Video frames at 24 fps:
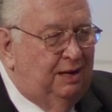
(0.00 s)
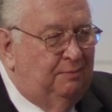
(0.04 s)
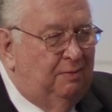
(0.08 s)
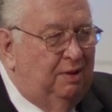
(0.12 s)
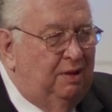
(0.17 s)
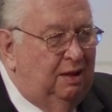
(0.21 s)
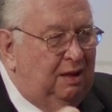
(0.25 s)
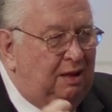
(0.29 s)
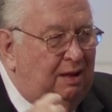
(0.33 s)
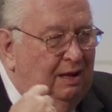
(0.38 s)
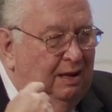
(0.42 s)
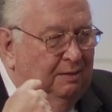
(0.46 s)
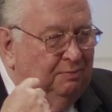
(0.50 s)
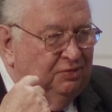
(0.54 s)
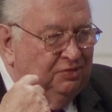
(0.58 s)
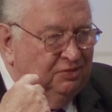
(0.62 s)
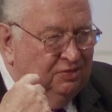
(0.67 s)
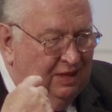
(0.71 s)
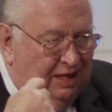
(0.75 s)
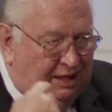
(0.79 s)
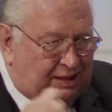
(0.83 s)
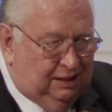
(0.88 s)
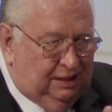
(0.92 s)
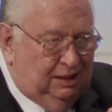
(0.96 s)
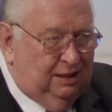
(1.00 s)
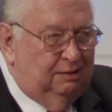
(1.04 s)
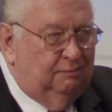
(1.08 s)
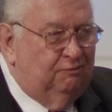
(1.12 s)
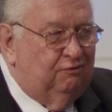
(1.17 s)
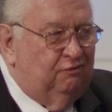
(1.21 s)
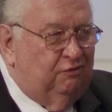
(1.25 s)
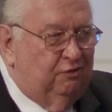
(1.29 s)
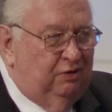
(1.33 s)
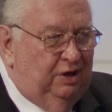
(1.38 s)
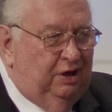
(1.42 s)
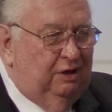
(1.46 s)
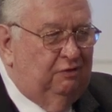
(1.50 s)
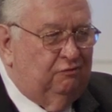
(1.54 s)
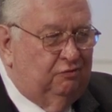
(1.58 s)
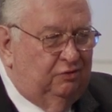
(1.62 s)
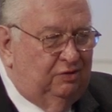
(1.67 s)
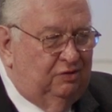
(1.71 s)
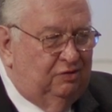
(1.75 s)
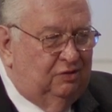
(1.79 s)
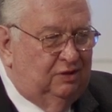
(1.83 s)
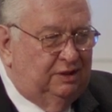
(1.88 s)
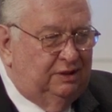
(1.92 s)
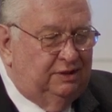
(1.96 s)
I'm thanking him for
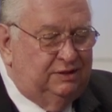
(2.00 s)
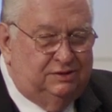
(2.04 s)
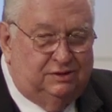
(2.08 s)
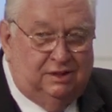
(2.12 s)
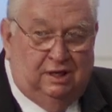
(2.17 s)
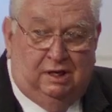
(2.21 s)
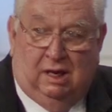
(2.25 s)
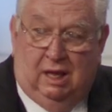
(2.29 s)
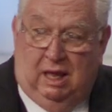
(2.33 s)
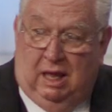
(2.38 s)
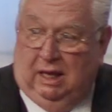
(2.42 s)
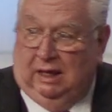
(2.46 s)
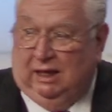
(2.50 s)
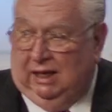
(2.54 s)
everything he said?